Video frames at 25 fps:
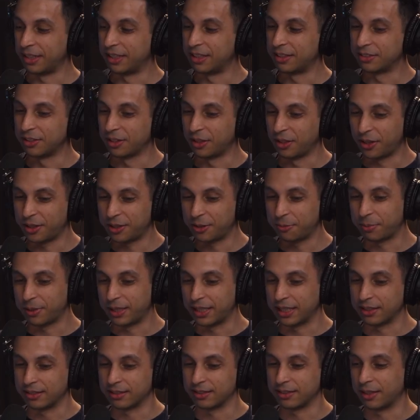There's a lot of
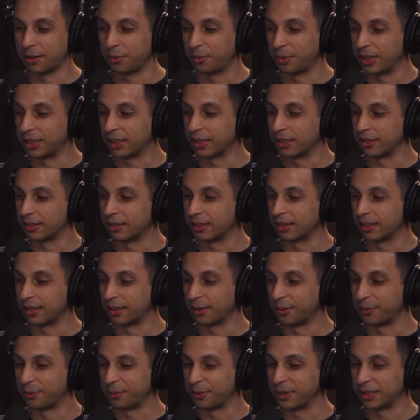place that we
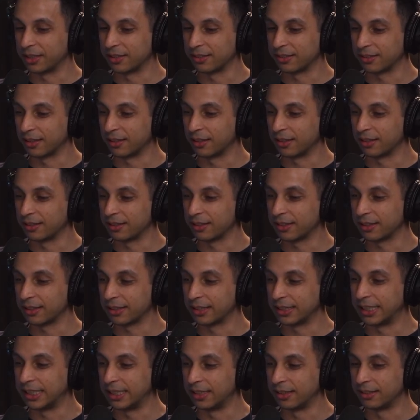can start
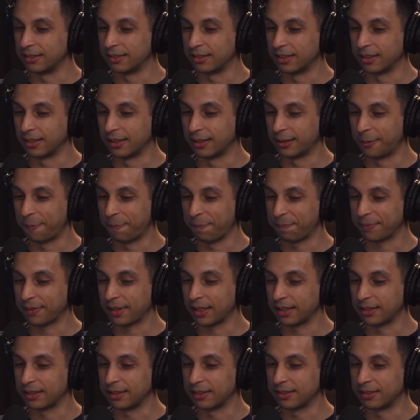these
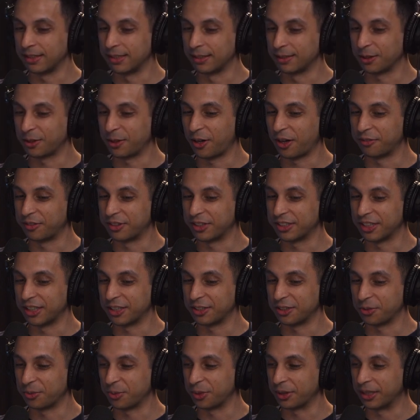little
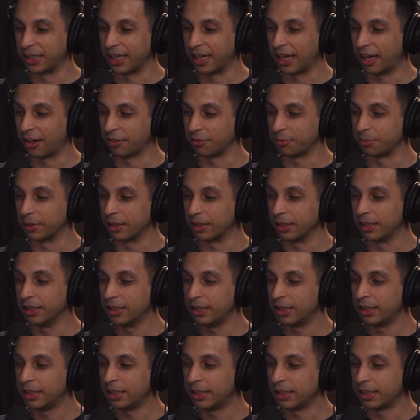conversations we're going to have, but
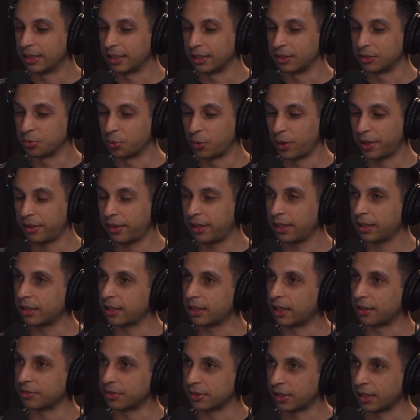there's one thing that
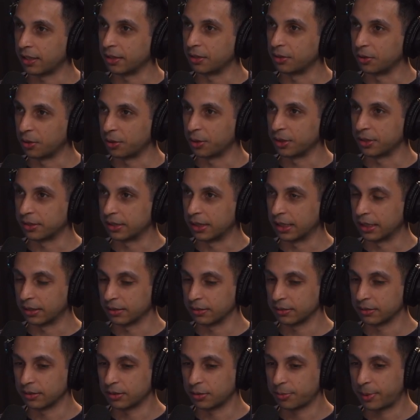I've started
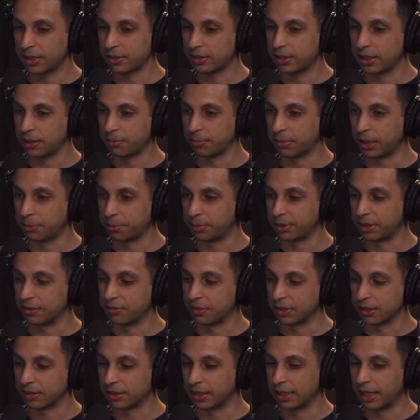noticing, especially in my
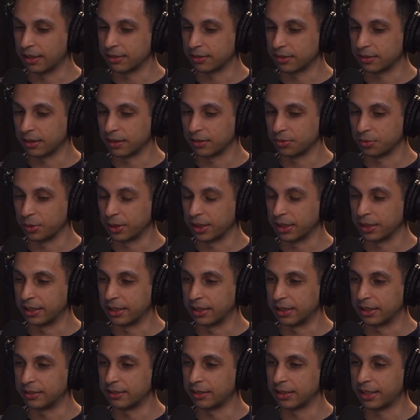previous guest as well.
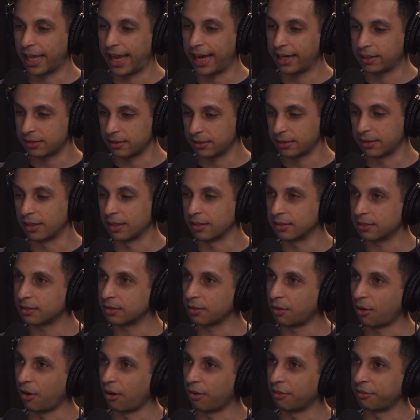There is an exodus
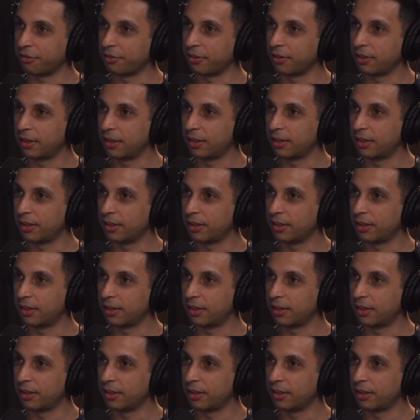of